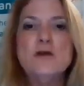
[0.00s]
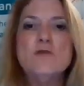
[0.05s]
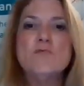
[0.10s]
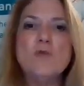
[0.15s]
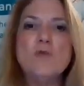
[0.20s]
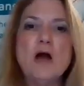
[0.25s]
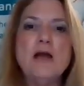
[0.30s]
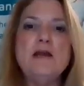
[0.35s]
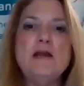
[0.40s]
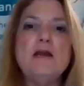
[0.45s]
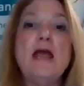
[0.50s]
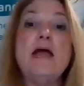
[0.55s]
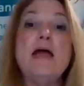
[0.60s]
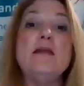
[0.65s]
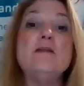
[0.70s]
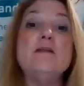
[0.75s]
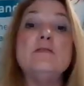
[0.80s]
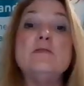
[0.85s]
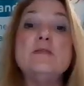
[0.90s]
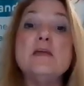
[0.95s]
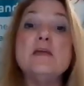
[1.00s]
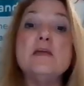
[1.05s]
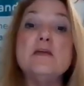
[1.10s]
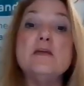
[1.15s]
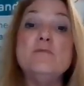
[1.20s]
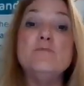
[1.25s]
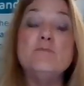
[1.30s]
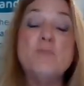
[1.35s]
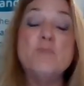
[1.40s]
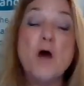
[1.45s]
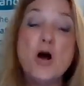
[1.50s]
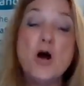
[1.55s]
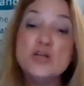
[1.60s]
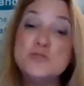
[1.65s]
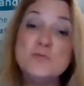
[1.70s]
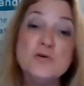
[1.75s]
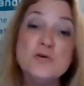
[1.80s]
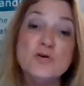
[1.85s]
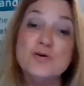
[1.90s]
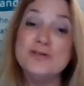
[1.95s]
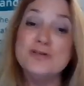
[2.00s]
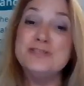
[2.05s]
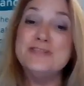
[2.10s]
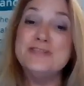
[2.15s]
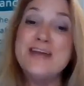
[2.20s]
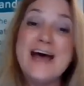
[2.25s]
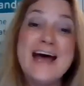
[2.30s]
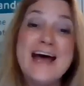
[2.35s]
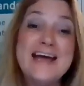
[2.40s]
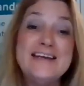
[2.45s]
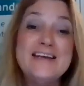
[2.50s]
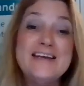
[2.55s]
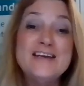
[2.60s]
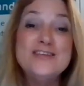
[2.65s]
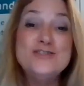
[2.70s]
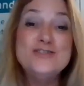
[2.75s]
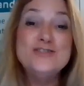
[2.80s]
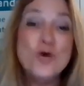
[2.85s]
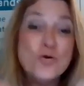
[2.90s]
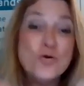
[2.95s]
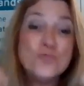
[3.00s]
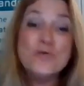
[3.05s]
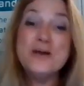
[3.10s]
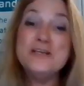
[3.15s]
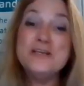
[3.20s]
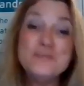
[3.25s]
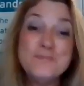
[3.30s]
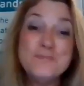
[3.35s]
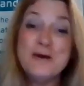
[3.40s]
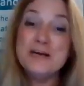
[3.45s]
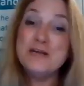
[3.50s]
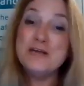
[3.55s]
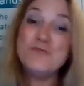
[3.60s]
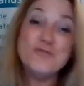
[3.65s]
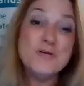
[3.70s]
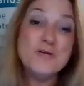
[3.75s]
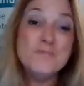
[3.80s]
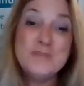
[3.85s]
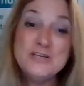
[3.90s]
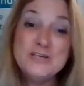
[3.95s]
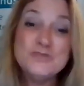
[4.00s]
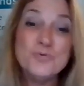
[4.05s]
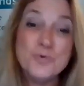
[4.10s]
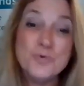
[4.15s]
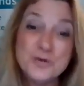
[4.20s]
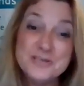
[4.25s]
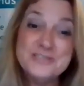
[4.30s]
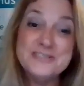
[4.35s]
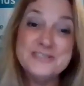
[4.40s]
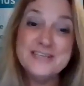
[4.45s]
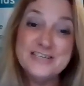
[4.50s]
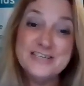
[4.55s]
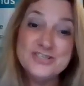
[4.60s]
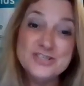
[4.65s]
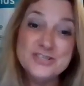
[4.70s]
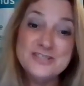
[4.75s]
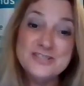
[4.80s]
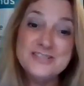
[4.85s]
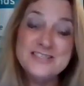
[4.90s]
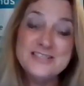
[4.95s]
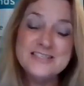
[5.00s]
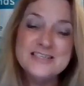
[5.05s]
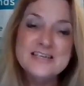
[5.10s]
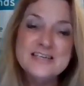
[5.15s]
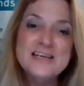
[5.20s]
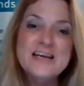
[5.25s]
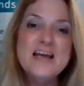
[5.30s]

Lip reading: right? And in entrepreneurs that don't raise money from these organizations,